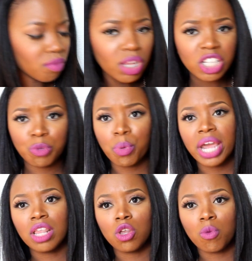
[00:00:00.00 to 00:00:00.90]

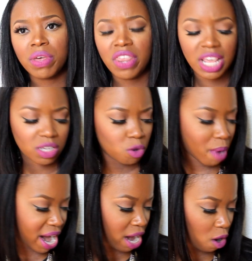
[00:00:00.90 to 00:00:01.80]
sprayed a little bit of this on
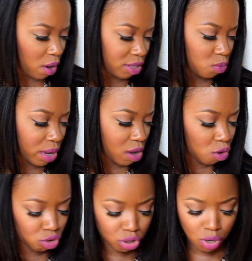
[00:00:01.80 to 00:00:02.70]
my hair as
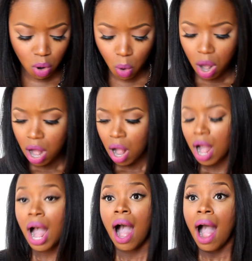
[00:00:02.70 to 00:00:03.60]
well. So,
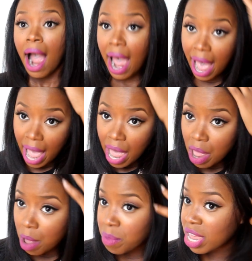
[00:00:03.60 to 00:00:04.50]

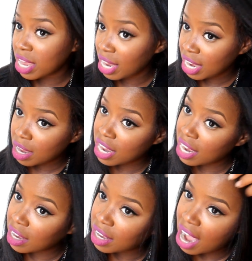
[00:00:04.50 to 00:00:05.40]

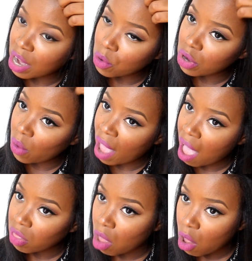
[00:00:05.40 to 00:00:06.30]
I don't know
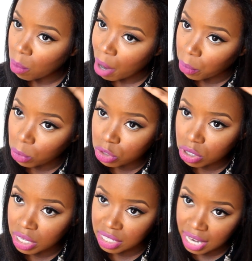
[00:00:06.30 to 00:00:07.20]
how long my roots
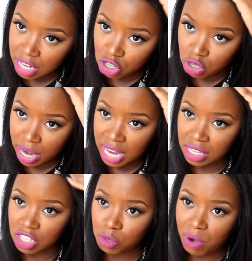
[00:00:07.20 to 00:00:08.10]
are going to stay straight.
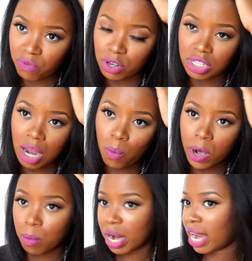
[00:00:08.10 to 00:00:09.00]
This is my first time
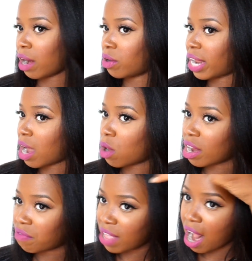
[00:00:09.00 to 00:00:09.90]
wearing my hair down.
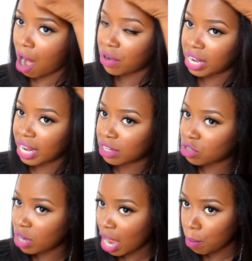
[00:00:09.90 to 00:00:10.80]
I flat ironed it
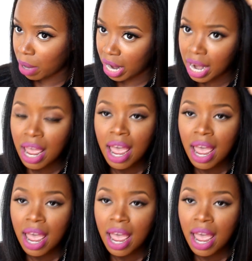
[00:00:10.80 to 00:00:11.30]
yesterday, but,